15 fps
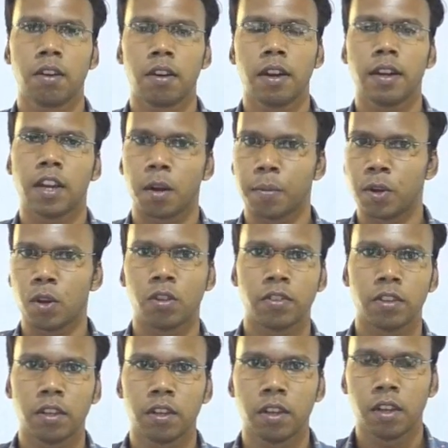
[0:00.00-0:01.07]
and carbon
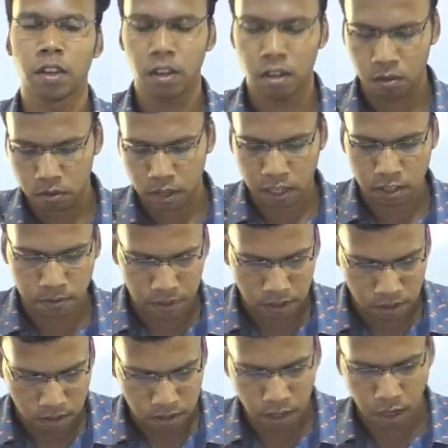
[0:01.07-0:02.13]
dioxide. So
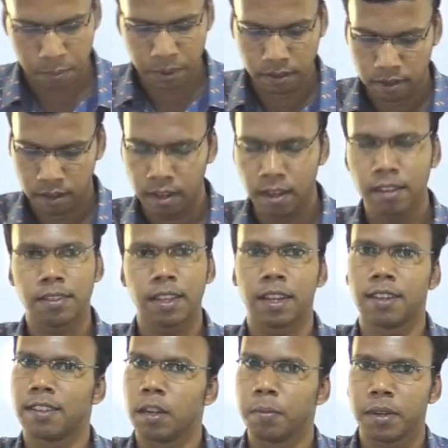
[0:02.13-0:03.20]
that means
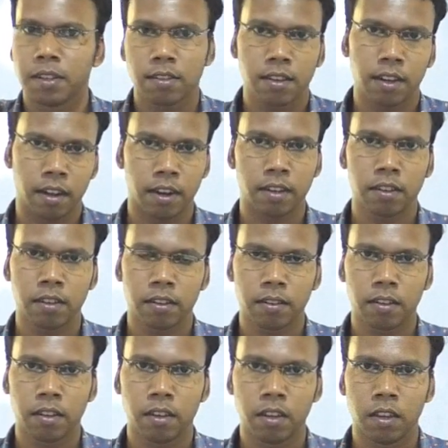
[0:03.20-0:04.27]
second statement is correct.
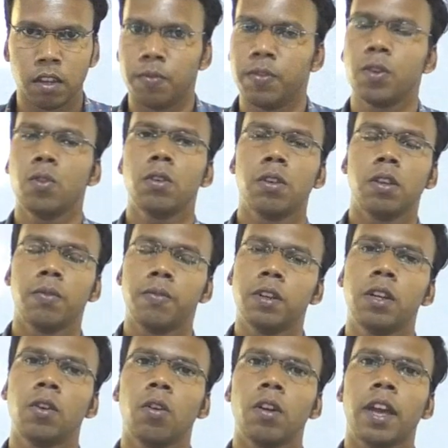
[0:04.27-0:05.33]
If
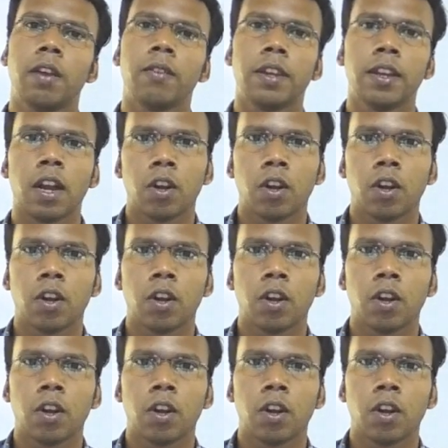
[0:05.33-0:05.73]
we don't have any